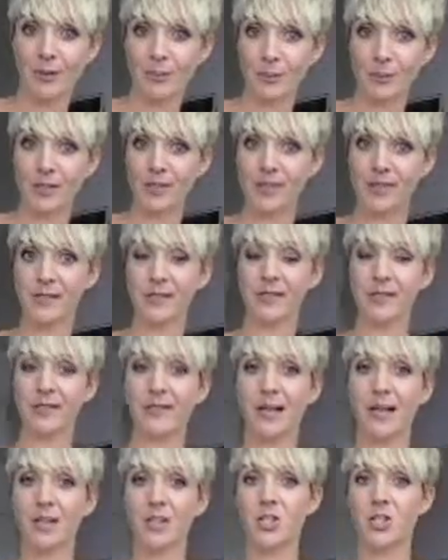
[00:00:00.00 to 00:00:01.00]
but is still
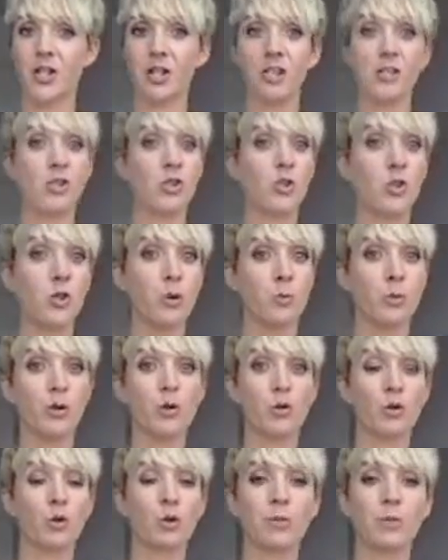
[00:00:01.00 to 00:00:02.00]
attached. And it's super
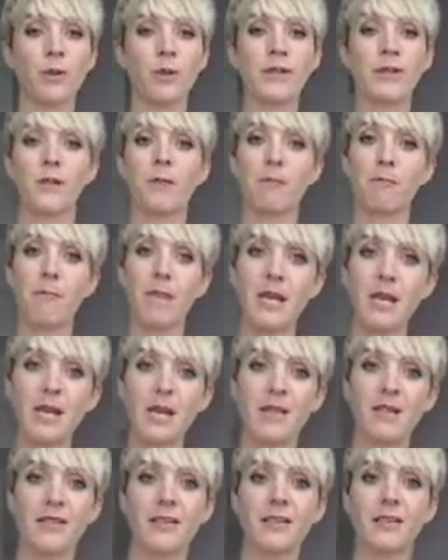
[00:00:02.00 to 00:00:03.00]
cool because it
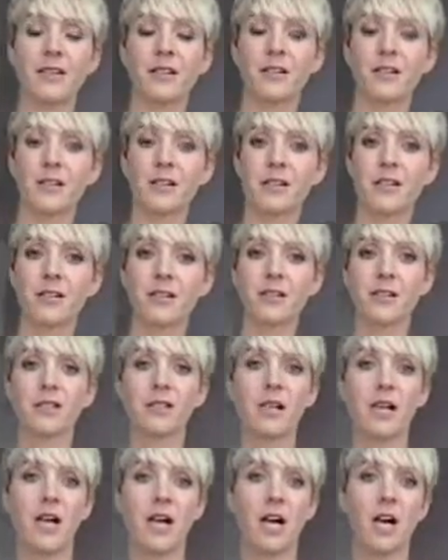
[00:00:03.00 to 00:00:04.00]
means that there is
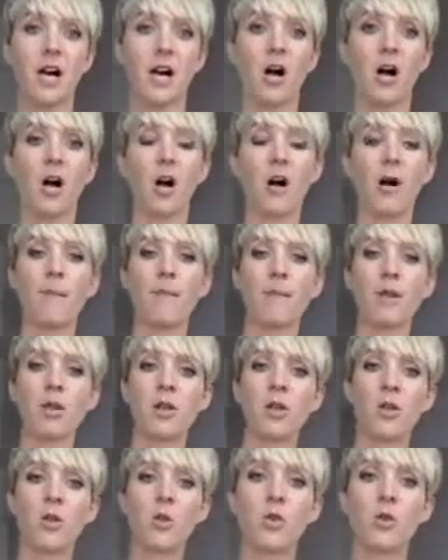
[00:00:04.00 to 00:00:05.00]
still,
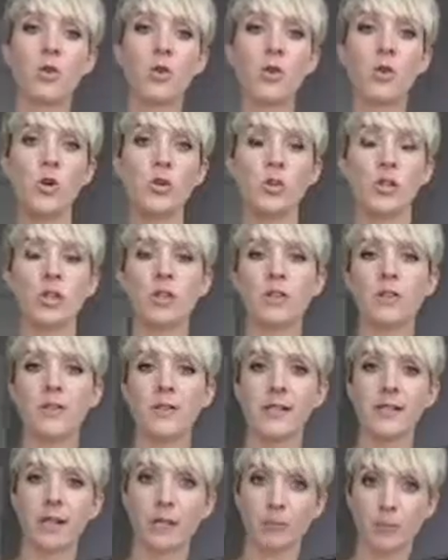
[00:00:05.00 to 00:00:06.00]
you know,
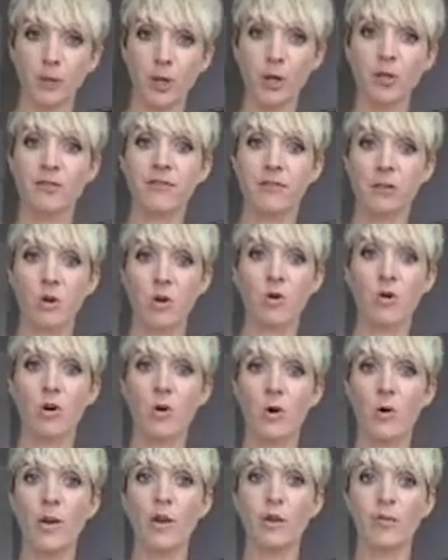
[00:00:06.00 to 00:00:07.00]
nutrients and blood flow
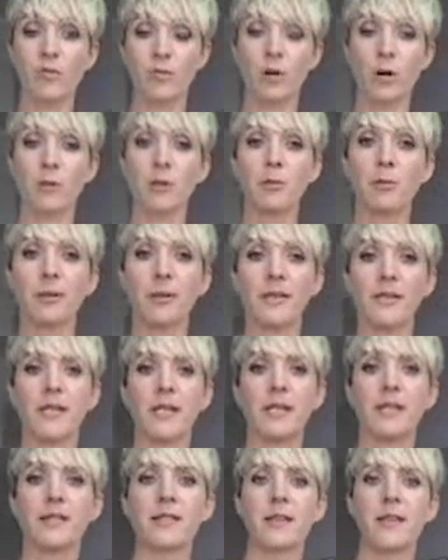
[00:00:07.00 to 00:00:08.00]
going from the
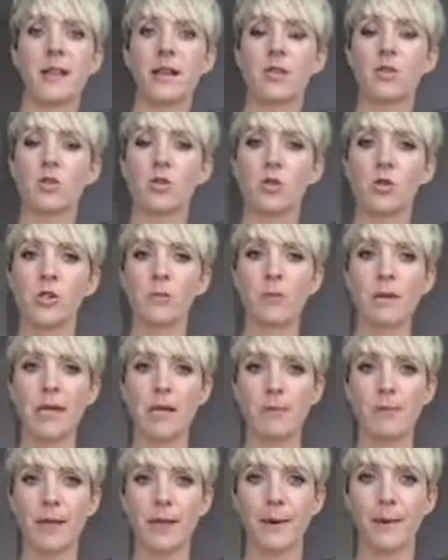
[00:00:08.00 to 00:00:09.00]
placenta to the
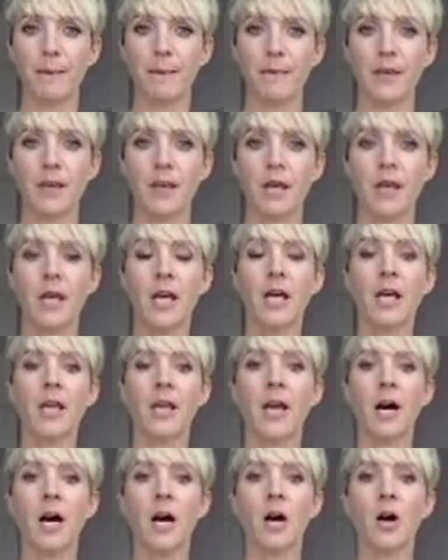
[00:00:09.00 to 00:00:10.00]
baby.
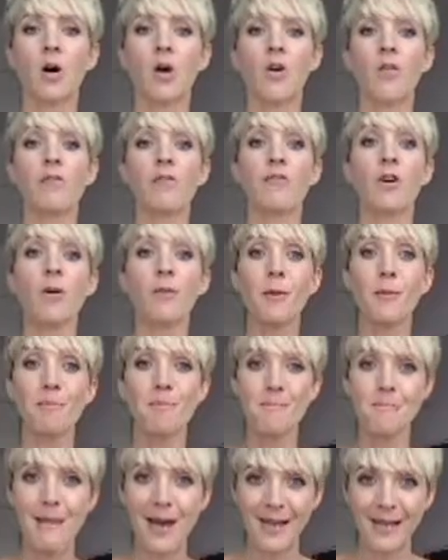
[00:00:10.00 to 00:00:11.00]
Now, from a
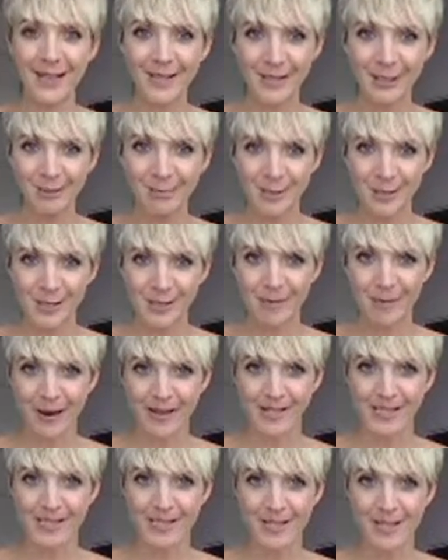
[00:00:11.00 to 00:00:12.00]
medical
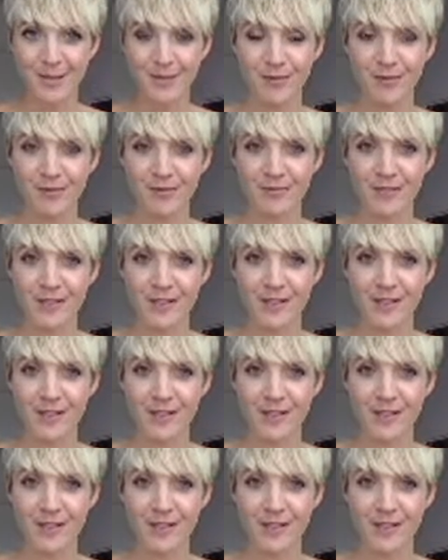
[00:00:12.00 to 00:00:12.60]
perspective,